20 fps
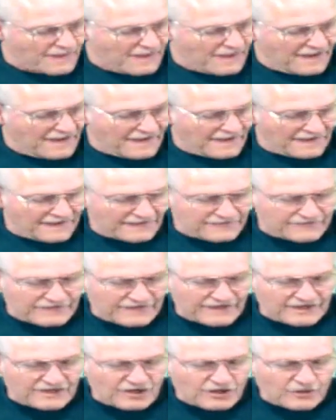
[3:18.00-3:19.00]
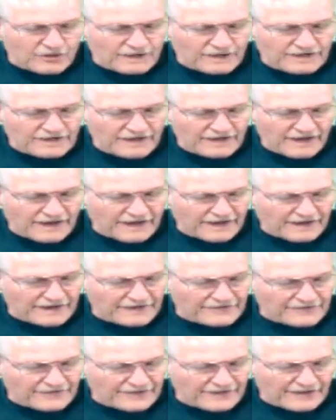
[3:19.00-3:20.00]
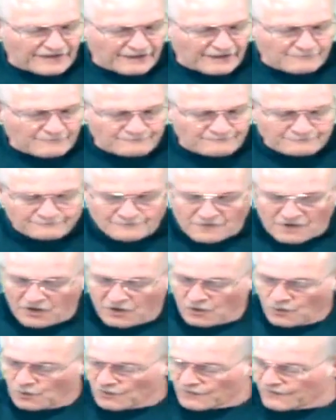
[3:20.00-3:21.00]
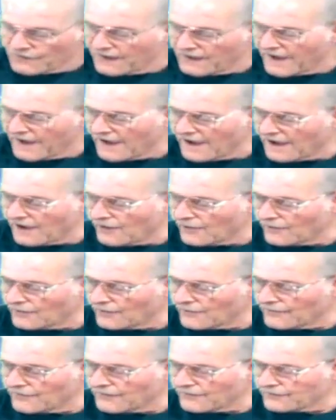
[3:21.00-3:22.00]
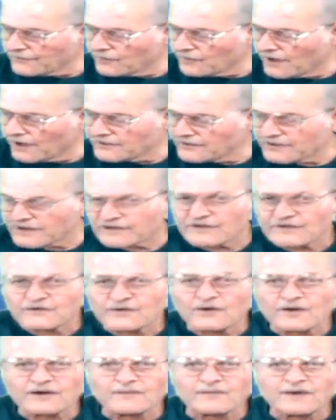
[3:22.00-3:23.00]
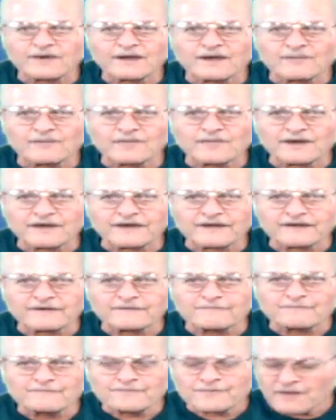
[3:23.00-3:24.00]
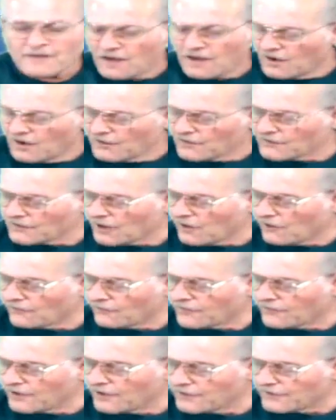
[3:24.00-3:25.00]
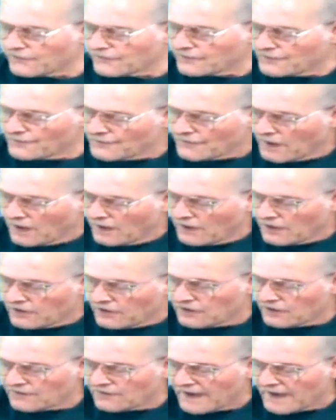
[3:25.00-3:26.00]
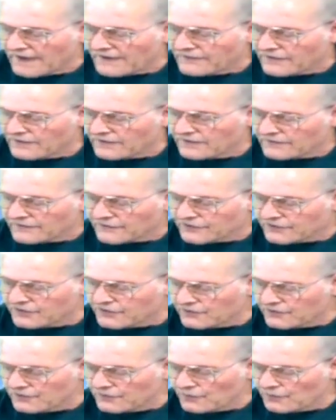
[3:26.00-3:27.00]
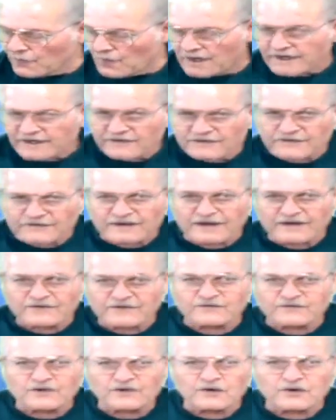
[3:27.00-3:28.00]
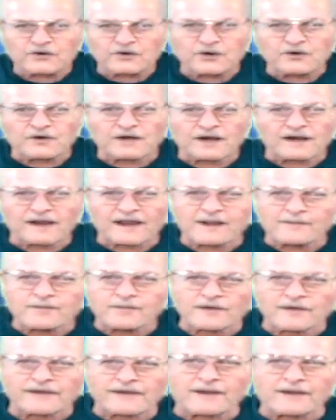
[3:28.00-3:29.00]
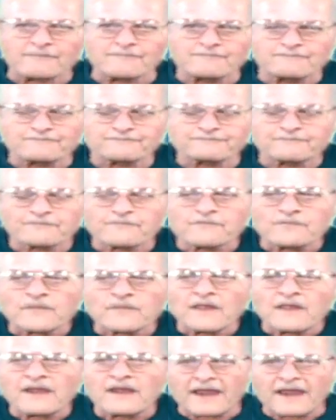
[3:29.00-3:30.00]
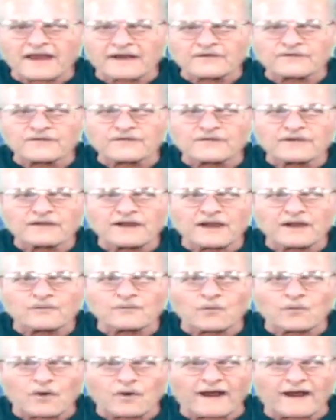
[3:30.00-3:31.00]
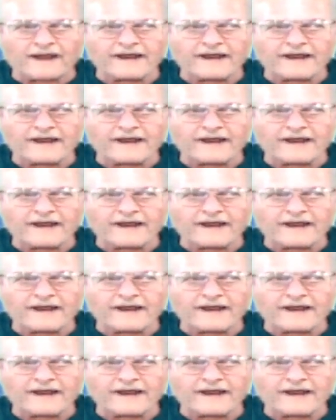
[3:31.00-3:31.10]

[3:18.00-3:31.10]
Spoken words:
let's get going, and we'll see how this project is going to be completed. So first, you've got 2 walking sticks. You're going to label them X and Y.